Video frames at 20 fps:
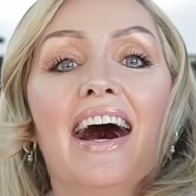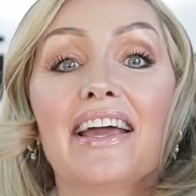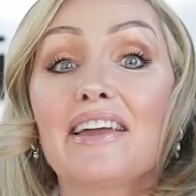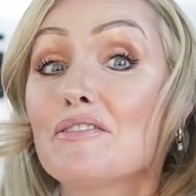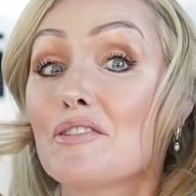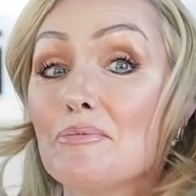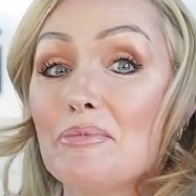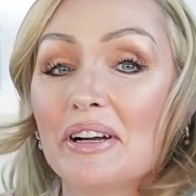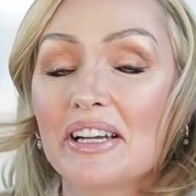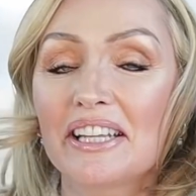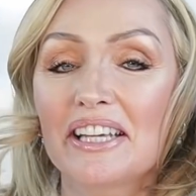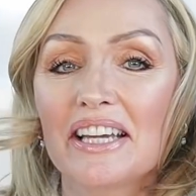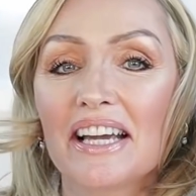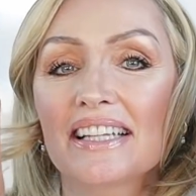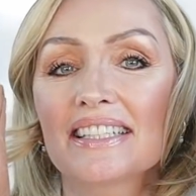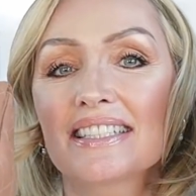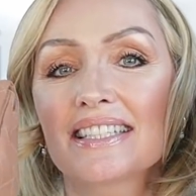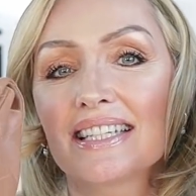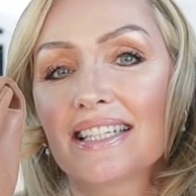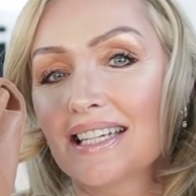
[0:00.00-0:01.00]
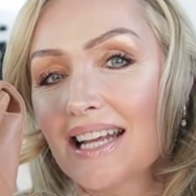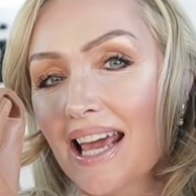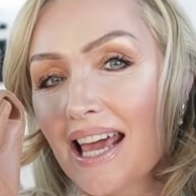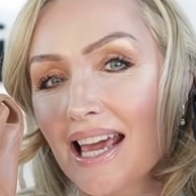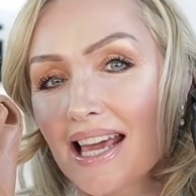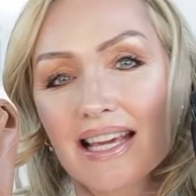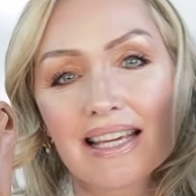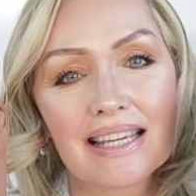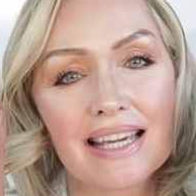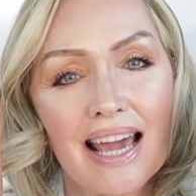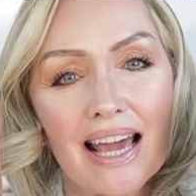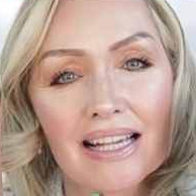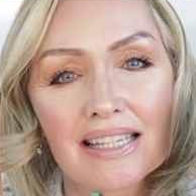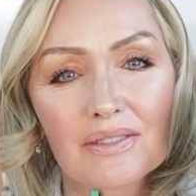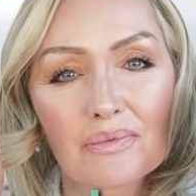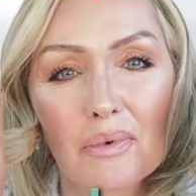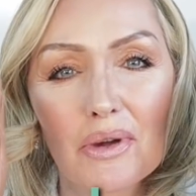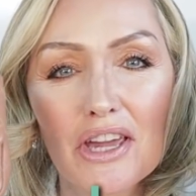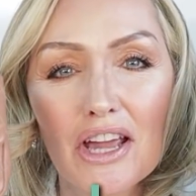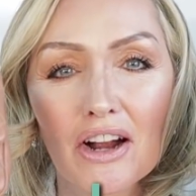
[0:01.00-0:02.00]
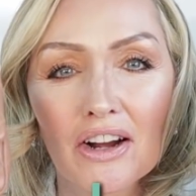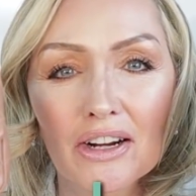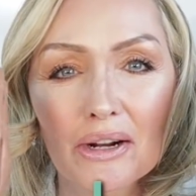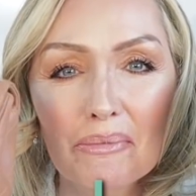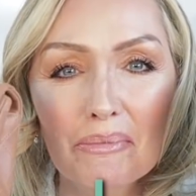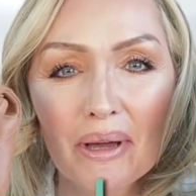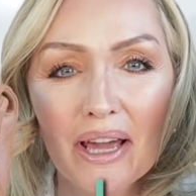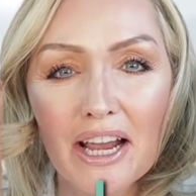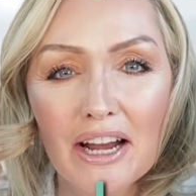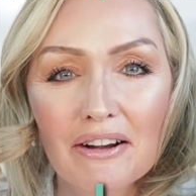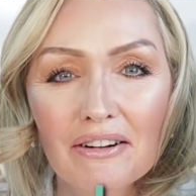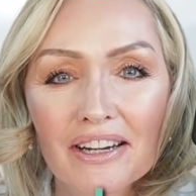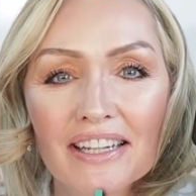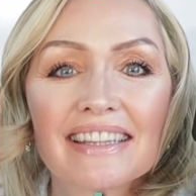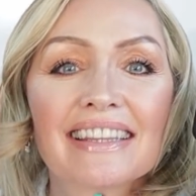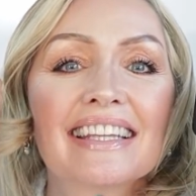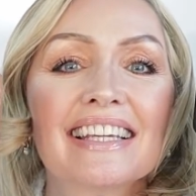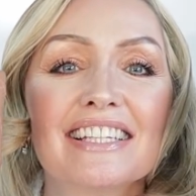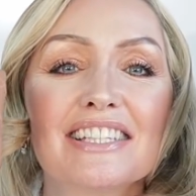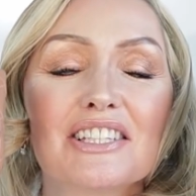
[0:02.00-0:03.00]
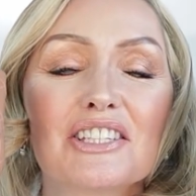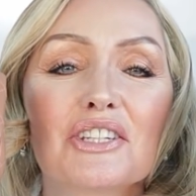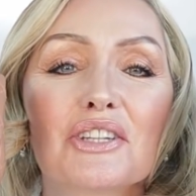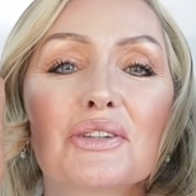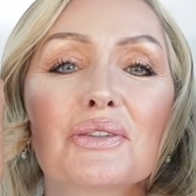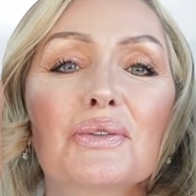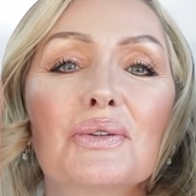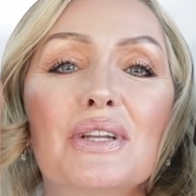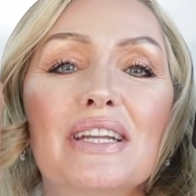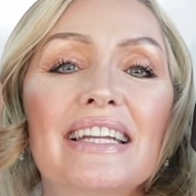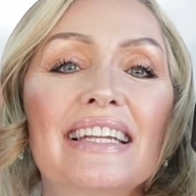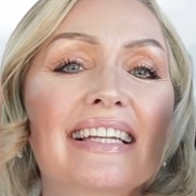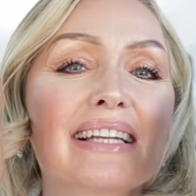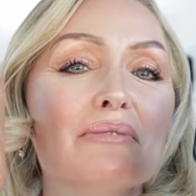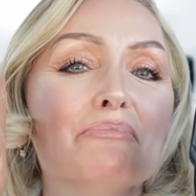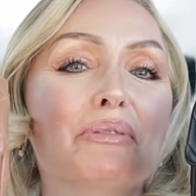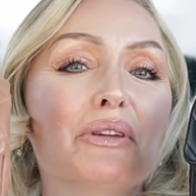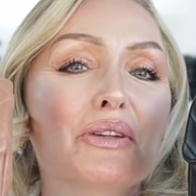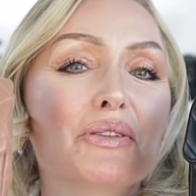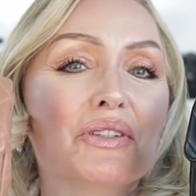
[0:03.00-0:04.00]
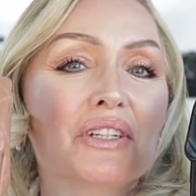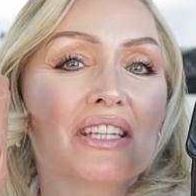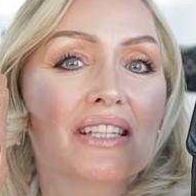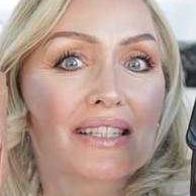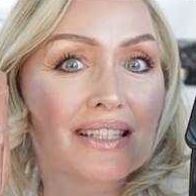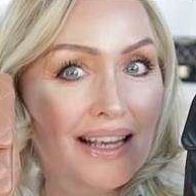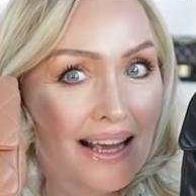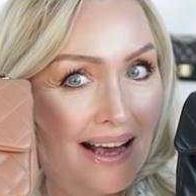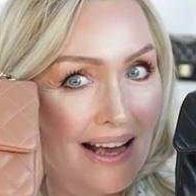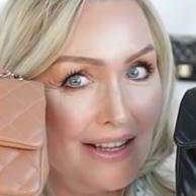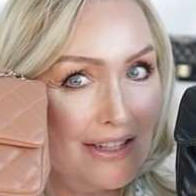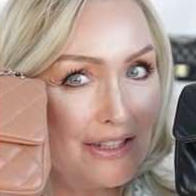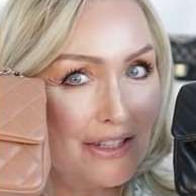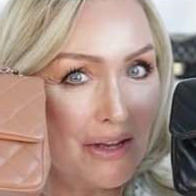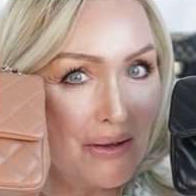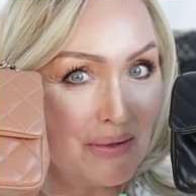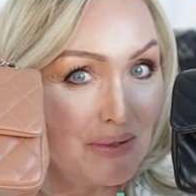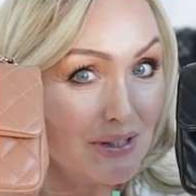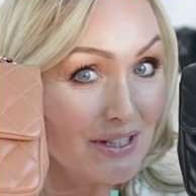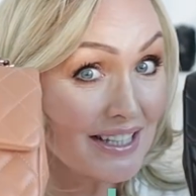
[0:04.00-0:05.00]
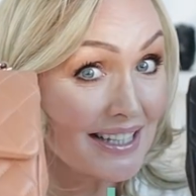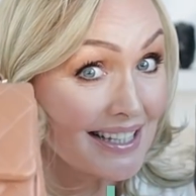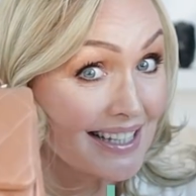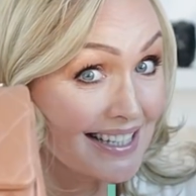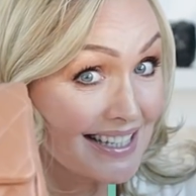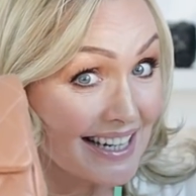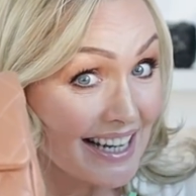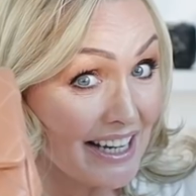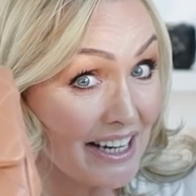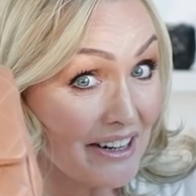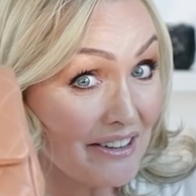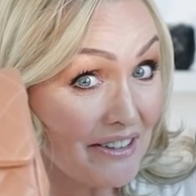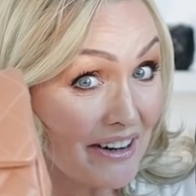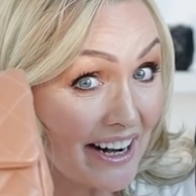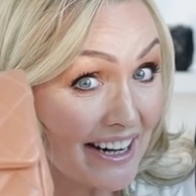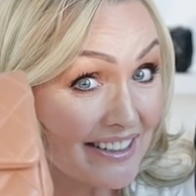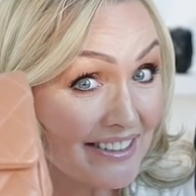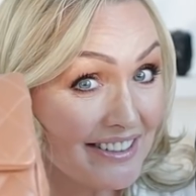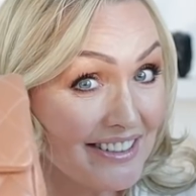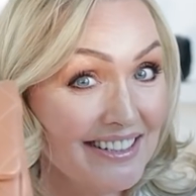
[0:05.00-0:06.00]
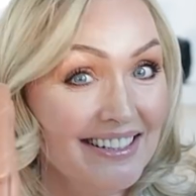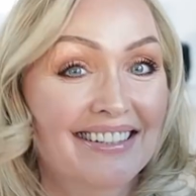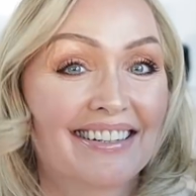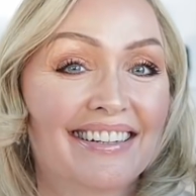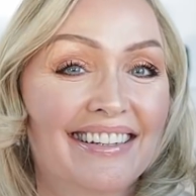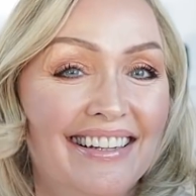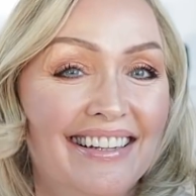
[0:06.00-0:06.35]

everybody, and today, yes, we are comparing these two little beauties, so stick around.